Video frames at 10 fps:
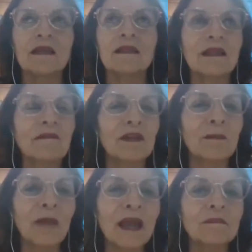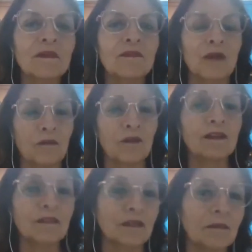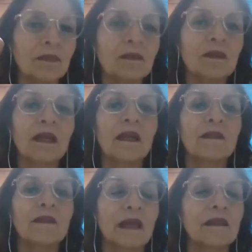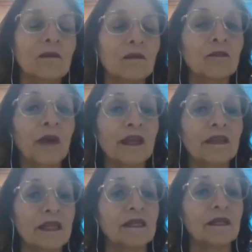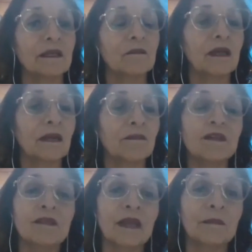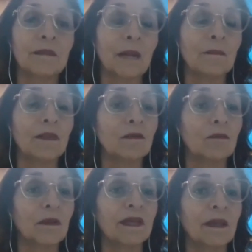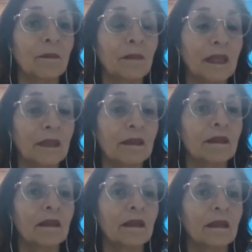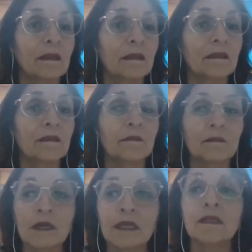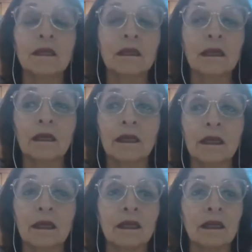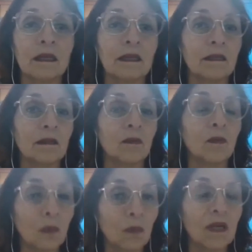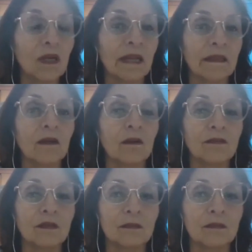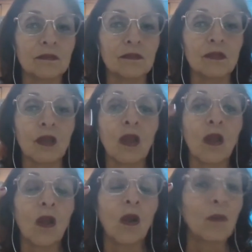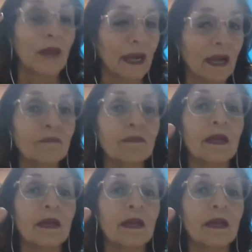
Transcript: never imagined before. For example, that it was parity. We have the same number of women and men in the who will write the constitution. We have